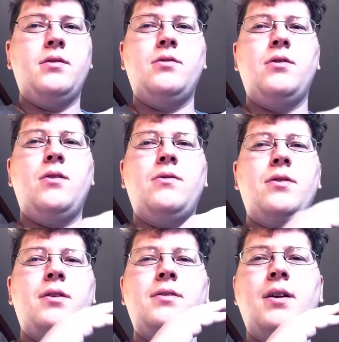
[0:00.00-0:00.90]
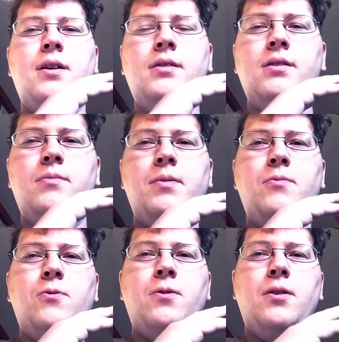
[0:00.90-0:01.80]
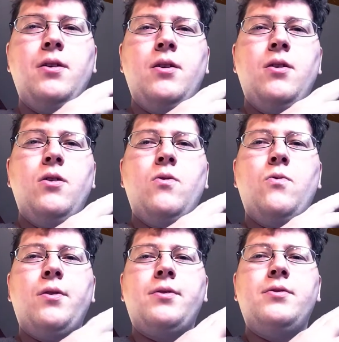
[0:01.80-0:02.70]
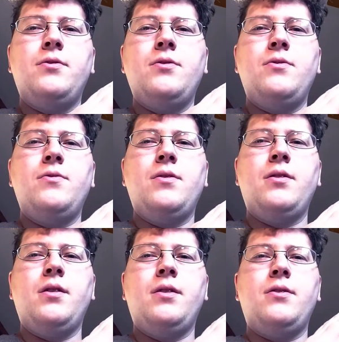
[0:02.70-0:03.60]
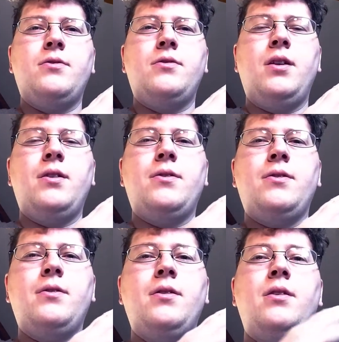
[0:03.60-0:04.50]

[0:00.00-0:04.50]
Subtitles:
so they're going to take a little bit more work to do than like your standard